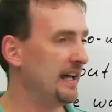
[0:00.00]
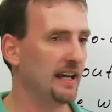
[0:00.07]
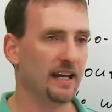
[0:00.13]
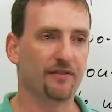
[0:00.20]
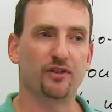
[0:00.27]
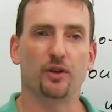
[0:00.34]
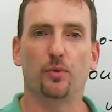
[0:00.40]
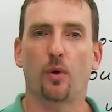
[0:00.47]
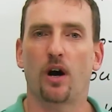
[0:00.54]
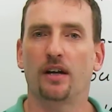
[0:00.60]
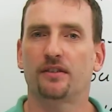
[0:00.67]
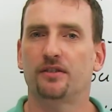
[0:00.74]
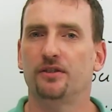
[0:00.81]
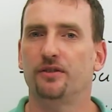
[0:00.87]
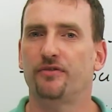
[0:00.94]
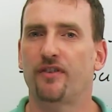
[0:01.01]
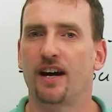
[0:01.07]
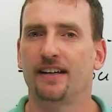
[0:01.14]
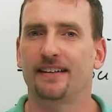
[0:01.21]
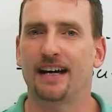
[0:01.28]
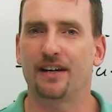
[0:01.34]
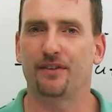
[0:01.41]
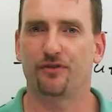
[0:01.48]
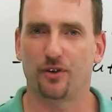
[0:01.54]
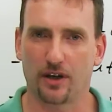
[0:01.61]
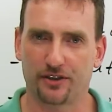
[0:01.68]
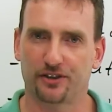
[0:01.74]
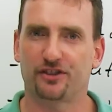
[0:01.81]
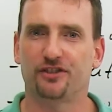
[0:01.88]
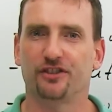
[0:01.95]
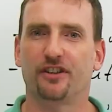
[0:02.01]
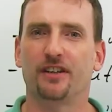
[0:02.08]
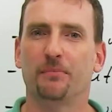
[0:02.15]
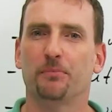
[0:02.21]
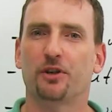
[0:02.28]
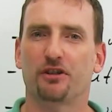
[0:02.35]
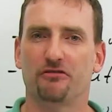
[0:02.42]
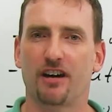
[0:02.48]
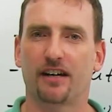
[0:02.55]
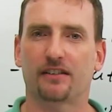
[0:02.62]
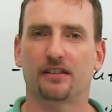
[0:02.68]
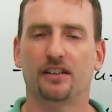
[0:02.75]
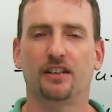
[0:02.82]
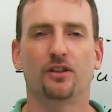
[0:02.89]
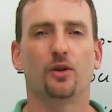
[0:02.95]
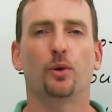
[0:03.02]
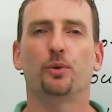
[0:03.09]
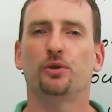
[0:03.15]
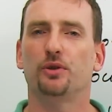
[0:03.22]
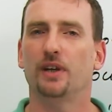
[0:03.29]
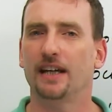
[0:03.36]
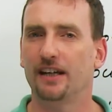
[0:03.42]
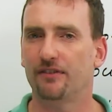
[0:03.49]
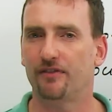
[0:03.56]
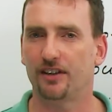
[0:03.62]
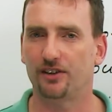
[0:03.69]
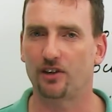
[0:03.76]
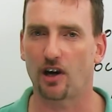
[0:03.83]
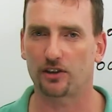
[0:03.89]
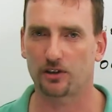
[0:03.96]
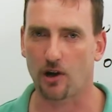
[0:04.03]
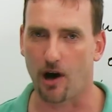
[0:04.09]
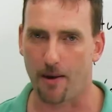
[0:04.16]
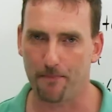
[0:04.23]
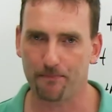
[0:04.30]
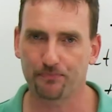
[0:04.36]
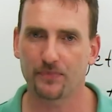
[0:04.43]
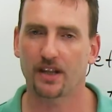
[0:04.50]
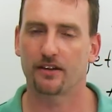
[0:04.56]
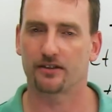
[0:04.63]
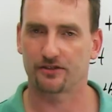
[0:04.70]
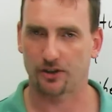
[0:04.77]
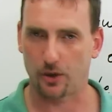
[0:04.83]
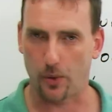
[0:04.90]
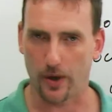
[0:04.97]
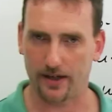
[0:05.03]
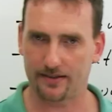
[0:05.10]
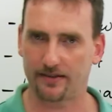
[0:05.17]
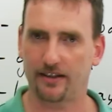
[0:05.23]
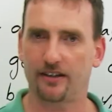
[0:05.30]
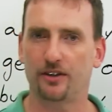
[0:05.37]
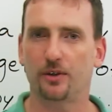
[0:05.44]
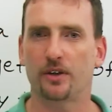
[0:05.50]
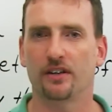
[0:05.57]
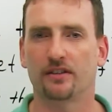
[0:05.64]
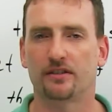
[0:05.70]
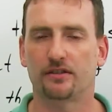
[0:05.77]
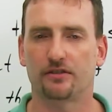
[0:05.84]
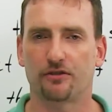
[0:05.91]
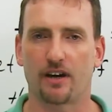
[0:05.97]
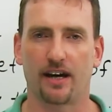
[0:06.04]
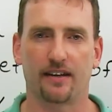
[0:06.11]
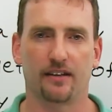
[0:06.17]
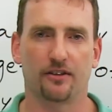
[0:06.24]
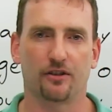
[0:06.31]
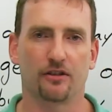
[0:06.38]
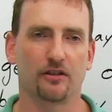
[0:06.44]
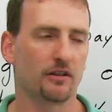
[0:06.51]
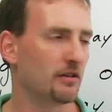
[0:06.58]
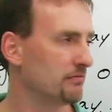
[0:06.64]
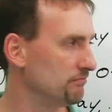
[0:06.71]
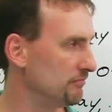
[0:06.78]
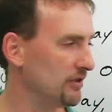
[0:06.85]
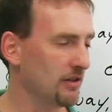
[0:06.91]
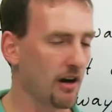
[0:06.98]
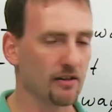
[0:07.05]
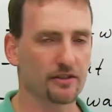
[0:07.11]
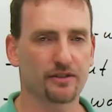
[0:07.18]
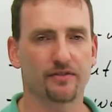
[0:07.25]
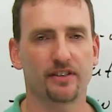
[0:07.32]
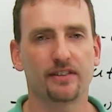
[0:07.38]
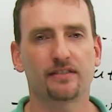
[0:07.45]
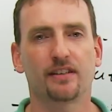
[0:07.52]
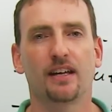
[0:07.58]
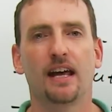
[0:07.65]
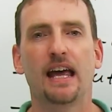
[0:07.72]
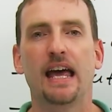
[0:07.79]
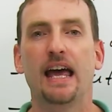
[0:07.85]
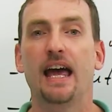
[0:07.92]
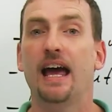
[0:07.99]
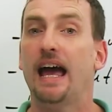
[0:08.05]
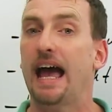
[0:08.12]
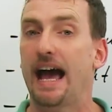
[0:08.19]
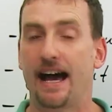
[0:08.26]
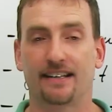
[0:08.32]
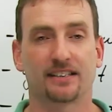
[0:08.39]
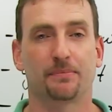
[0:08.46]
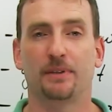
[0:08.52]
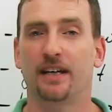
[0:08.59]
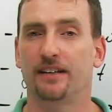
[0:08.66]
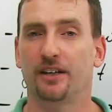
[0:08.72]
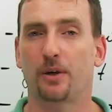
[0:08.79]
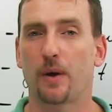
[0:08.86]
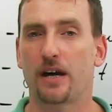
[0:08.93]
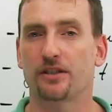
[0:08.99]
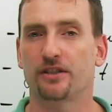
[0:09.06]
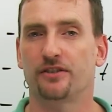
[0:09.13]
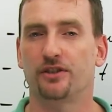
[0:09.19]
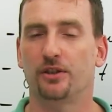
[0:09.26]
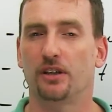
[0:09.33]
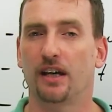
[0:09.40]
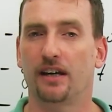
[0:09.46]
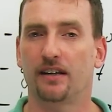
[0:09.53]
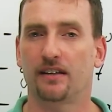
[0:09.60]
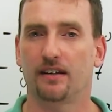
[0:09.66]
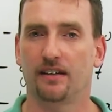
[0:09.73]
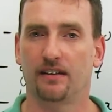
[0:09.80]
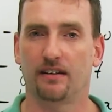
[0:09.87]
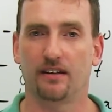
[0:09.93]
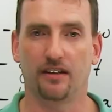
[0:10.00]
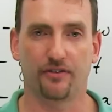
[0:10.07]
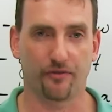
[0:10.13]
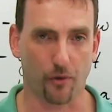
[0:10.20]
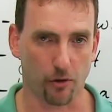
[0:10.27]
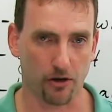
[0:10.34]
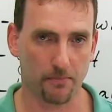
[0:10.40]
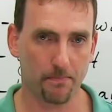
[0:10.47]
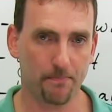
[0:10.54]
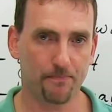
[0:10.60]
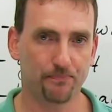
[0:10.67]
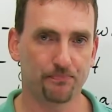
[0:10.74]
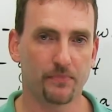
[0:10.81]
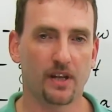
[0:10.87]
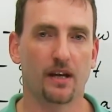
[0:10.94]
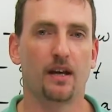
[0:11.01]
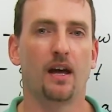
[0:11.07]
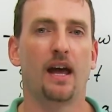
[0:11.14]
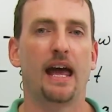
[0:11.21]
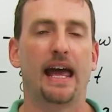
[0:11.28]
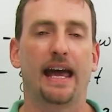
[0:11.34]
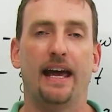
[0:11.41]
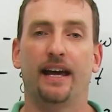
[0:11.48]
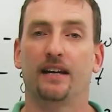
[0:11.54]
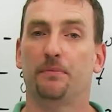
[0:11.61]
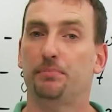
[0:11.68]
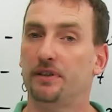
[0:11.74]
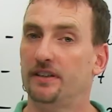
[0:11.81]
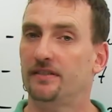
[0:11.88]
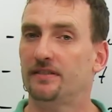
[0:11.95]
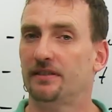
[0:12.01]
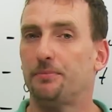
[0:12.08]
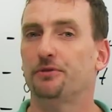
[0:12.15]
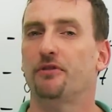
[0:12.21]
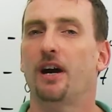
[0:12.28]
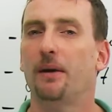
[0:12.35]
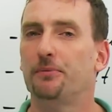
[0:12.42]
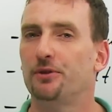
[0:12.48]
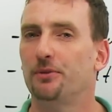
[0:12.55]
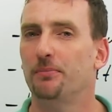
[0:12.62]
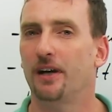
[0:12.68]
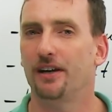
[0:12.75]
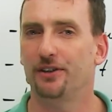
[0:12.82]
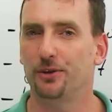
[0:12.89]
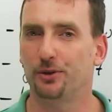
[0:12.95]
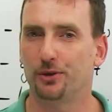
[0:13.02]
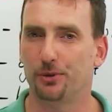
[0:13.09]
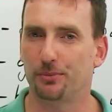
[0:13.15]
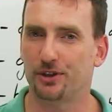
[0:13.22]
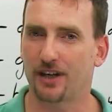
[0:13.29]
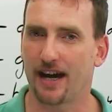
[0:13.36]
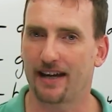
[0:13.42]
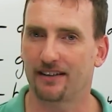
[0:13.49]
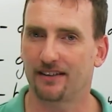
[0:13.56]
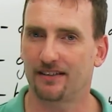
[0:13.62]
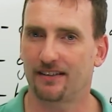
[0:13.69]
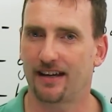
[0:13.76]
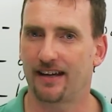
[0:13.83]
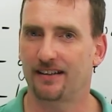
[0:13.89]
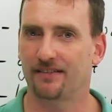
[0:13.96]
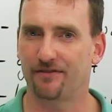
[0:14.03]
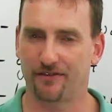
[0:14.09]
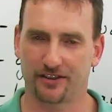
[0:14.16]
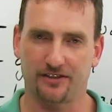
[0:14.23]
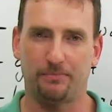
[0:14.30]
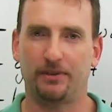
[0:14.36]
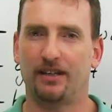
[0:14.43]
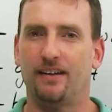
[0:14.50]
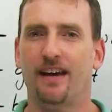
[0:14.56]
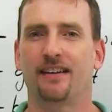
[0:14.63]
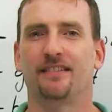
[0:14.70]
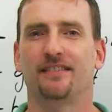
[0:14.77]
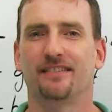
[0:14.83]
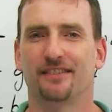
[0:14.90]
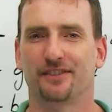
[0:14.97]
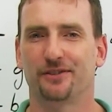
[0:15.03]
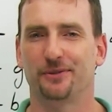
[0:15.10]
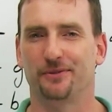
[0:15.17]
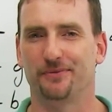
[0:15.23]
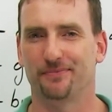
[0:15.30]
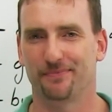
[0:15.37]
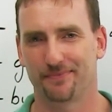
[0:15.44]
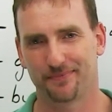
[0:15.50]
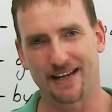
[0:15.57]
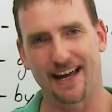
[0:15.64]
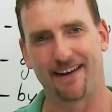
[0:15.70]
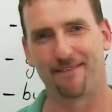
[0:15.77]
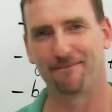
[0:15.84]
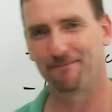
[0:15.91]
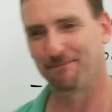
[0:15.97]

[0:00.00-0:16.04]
If you want to find out if you understood them correctly, go to engvid.com. There's a quiz there. You can try your knowledge of these. Ask me any questions you like in the forum. And please subscribe to my YouTube channel and visit me again soon. Bye.